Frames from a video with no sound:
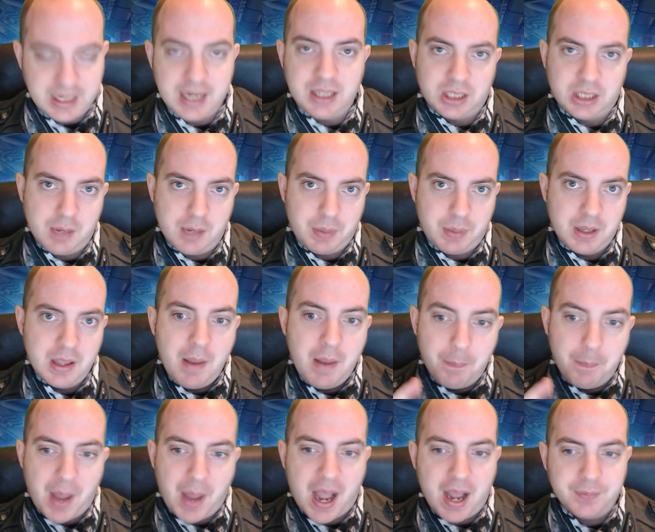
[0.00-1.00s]
ship,
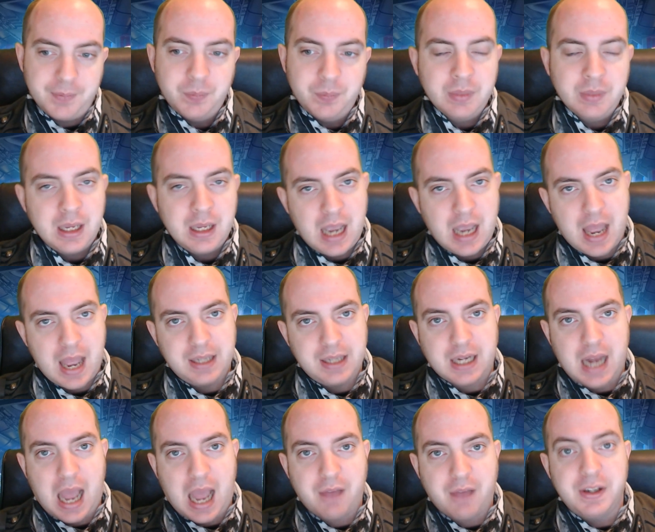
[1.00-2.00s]
but it's
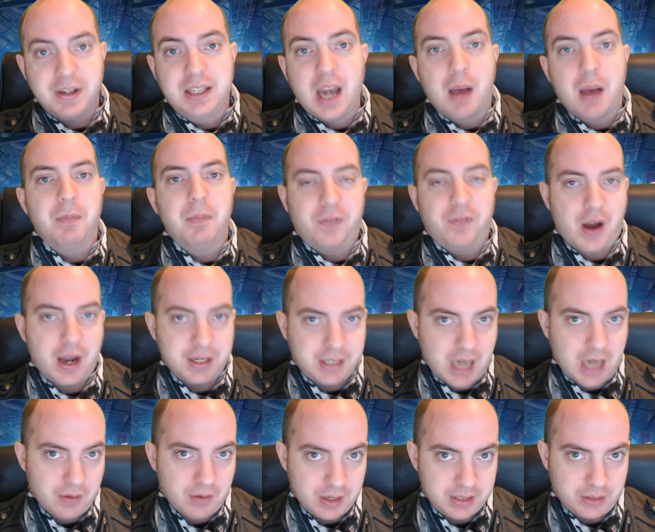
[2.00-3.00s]
going to have a dumbfire
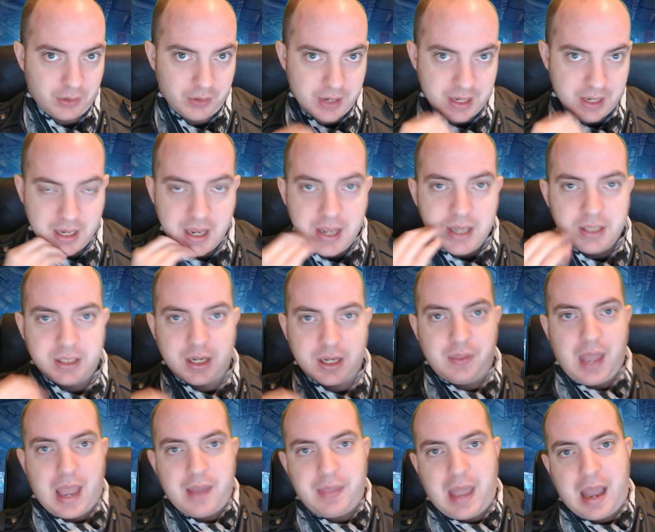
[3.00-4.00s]
turret on it. So
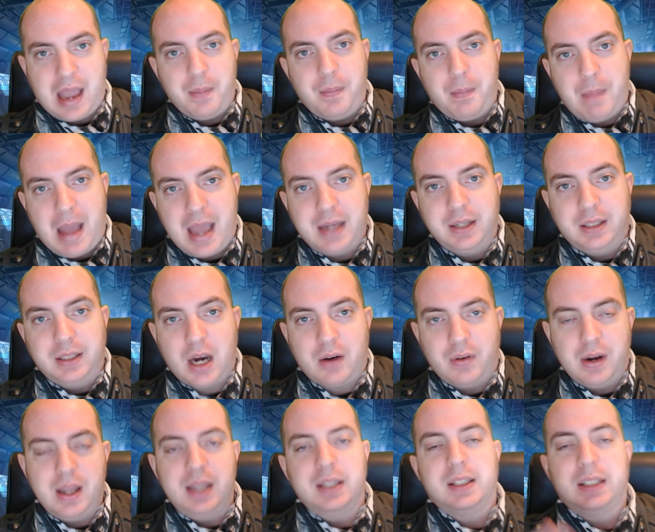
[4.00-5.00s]
that manned
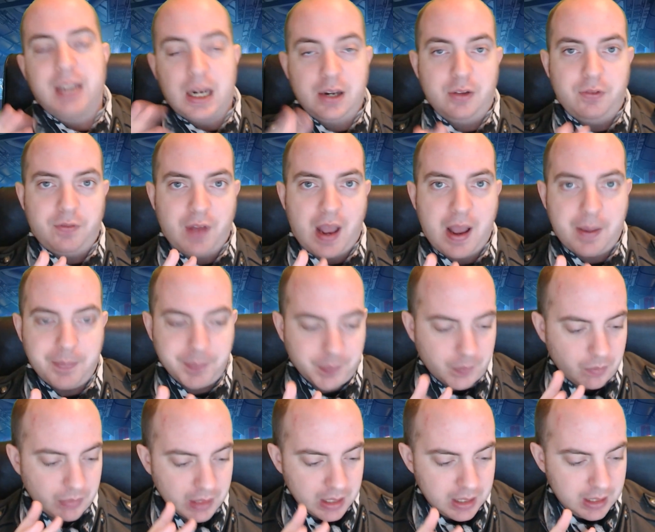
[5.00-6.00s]
turret, instead of
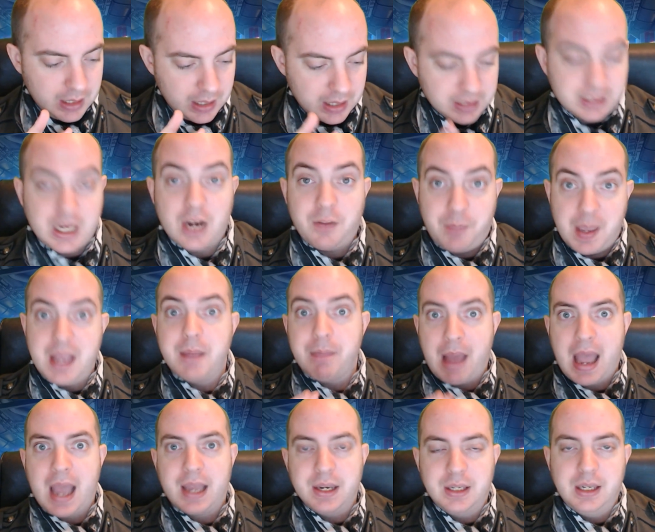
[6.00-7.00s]
instead of being
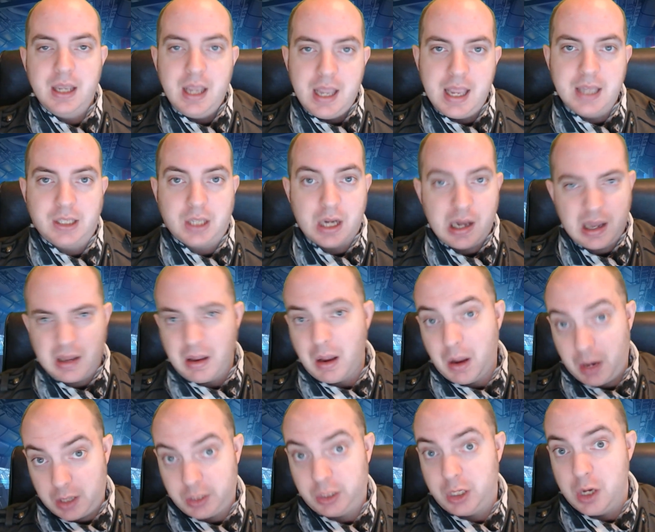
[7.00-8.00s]
manned, it's going to,
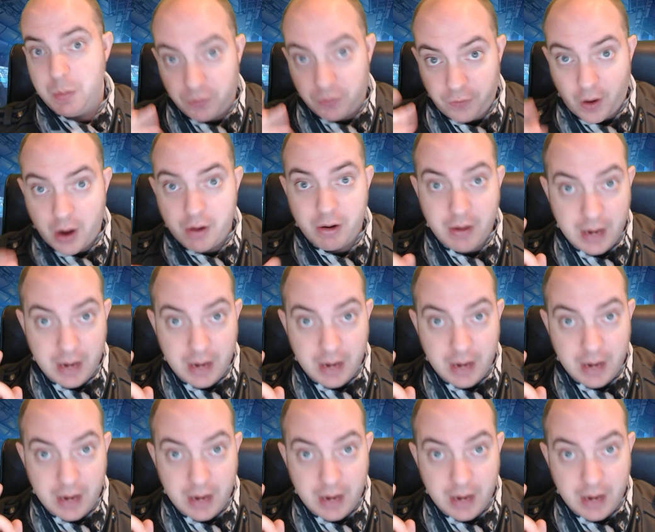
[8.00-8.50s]
I assume, fire